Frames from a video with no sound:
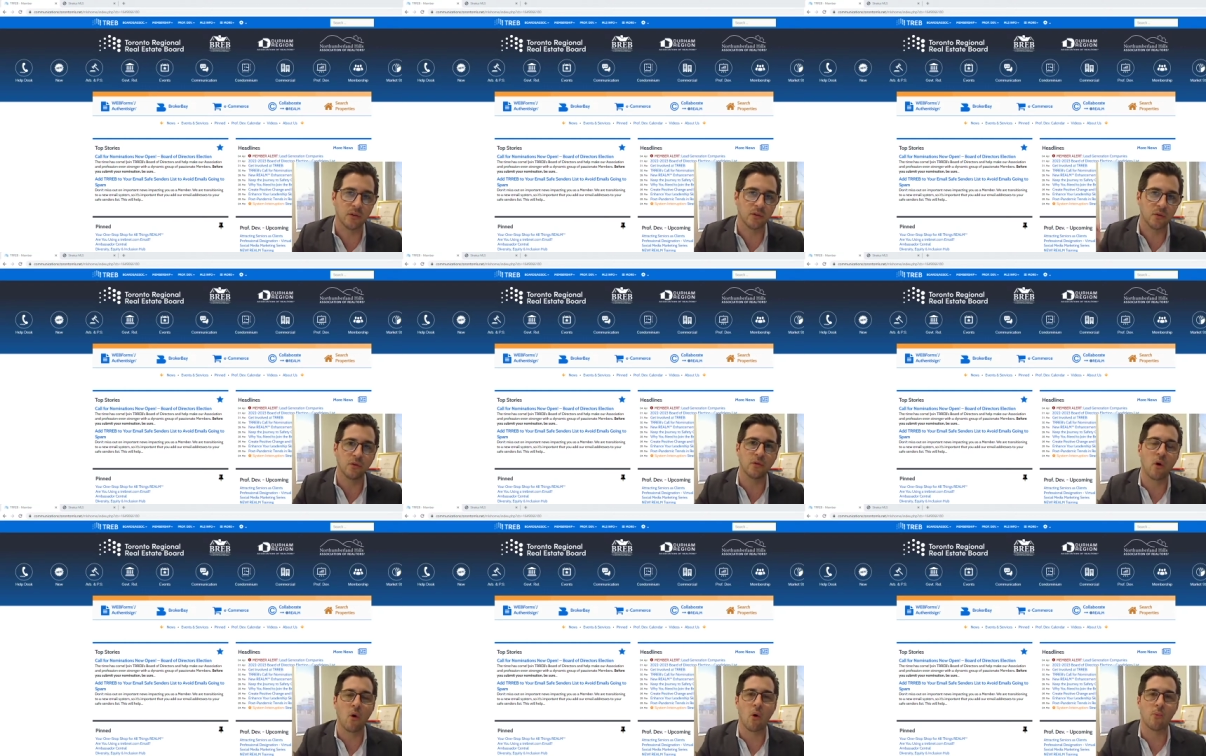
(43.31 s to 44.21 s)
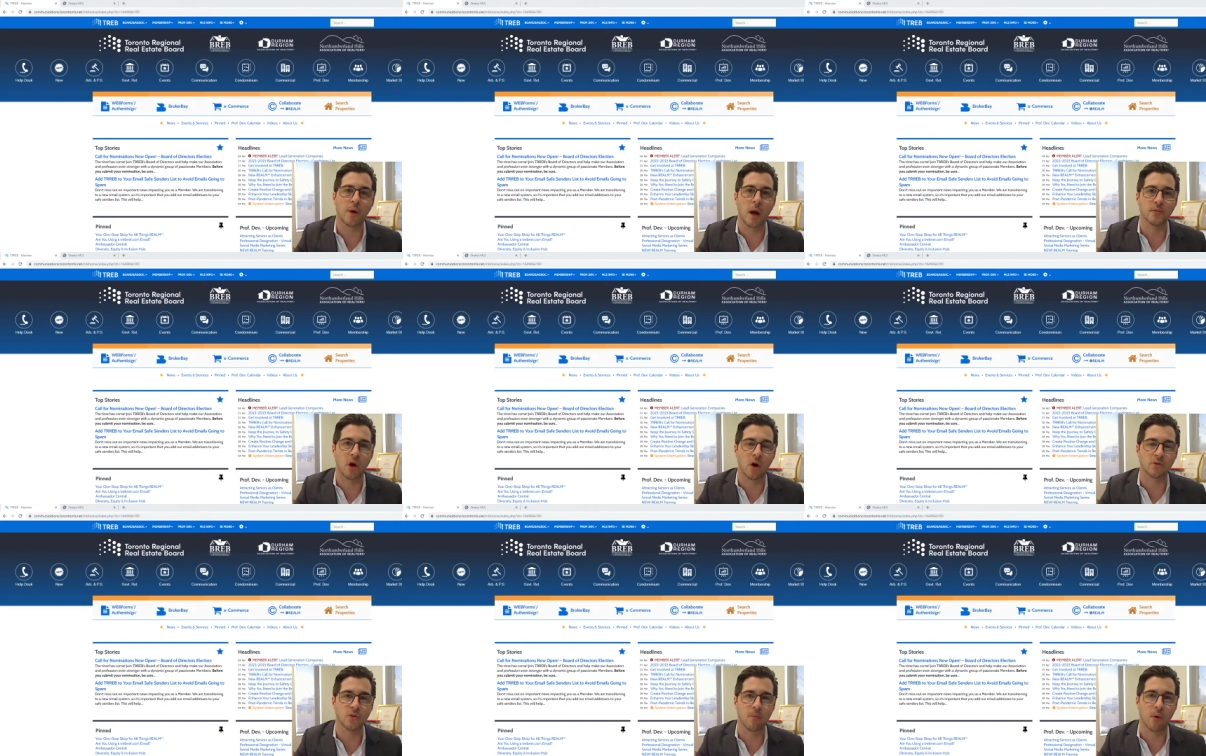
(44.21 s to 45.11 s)
As soon as the home comes
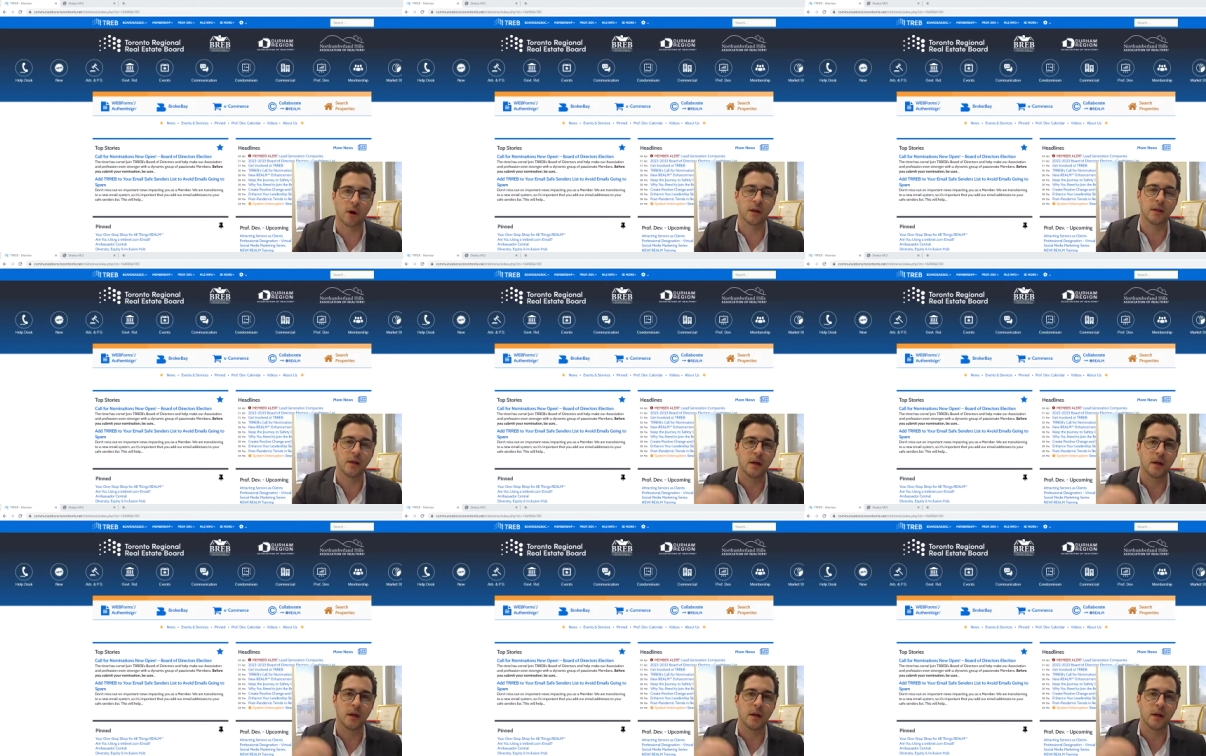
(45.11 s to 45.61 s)
onto the market,